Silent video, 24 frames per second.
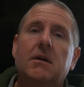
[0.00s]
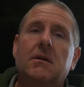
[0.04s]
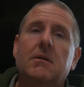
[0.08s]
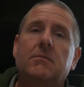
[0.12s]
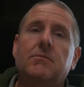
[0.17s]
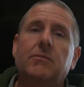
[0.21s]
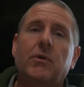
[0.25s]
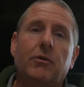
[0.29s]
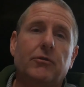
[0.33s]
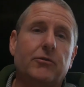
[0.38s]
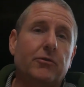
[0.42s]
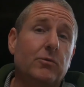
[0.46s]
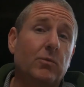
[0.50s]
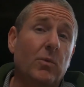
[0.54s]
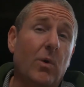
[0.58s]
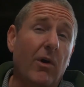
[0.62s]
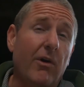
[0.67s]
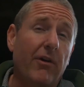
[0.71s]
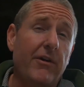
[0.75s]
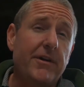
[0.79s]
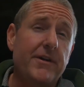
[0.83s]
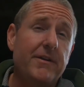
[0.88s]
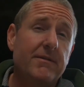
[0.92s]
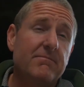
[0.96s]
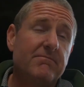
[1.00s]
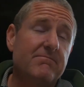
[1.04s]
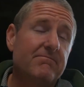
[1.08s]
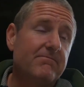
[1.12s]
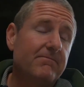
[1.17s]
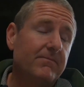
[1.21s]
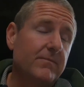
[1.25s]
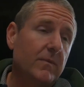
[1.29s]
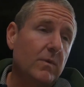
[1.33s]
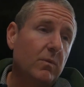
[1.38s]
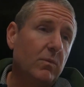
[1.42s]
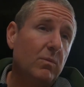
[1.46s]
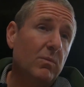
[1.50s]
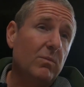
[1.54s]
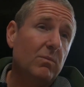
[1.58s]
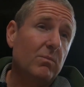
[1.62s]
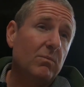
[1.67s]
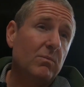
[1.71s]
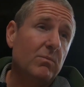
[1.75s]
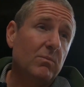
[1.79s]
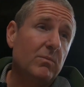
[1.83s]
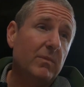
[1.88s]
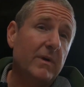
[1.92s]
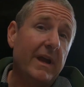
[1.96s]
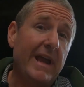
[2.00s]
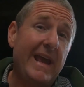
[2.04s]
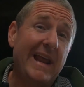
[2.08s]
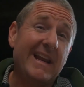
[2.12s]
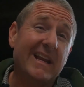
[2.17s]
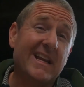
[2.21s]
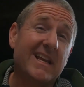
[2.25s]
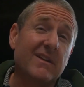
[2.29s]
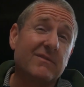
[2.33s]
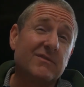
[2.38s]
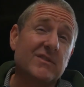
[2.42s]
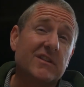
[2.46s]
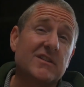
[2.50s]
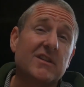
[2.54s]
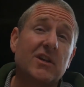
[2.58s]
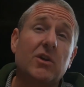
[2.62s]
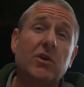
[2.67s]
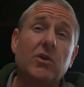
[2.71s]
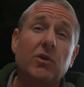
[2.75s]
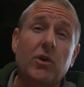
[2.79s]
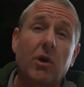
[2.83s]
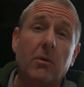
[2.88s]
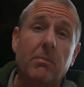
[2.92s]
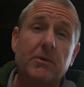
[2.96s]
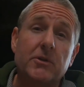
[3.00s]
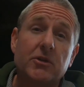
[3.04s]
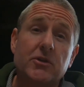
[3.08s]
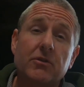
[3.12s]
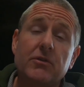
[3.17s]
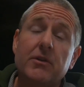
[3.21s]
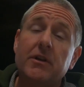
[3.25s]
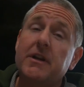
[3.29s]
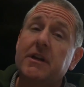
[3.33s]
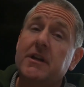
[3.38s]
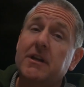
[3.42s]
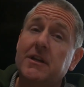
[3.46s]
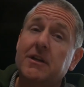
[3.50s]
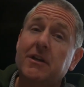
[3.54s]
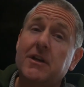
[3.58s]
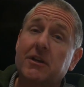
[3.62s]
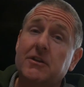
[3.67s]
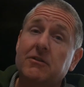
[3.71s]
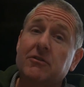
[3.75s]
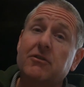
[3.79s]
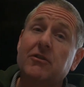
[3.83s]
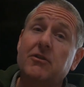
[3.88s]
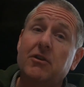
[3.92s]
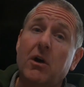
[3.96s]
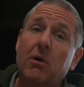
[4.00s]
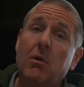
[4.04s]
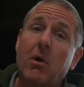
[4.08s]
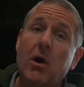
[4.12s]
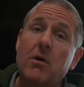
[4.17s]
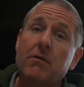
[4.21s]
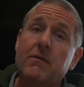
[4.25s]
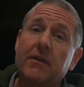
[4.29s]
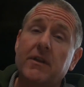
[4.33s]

Not too worried, and it gives us a good opportunity to go over